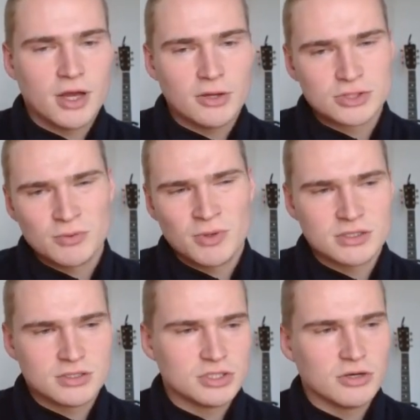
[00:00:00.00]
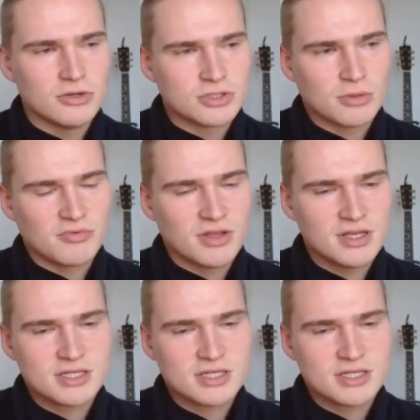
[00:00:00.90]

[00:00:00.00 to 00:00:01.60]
I also wanted to show you some of these